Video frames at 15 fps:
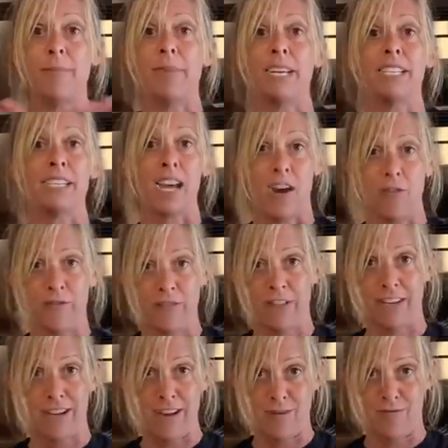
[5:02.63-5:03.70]
I'm like down
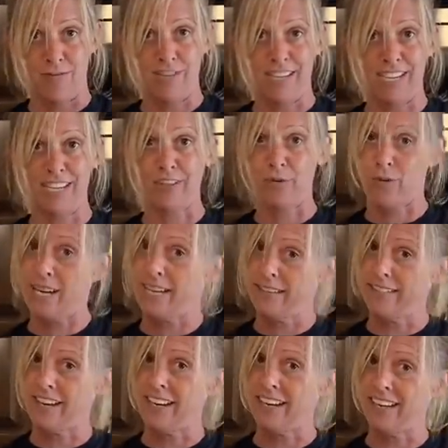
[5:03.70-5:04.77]
for the count, and it's
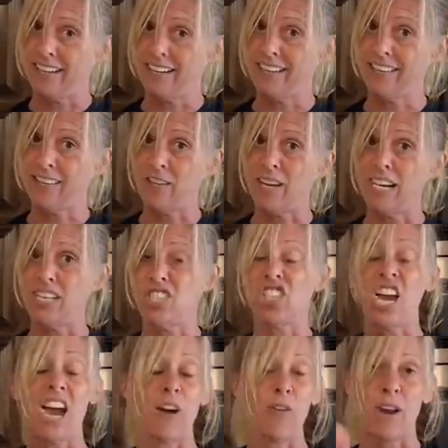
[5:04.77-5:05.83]
race day, so I
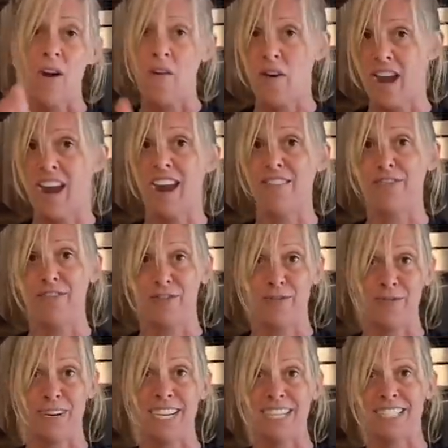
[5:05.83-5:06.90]
chow down after
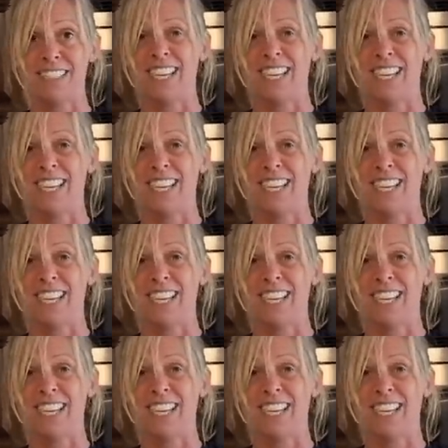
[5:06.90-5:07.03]
the race.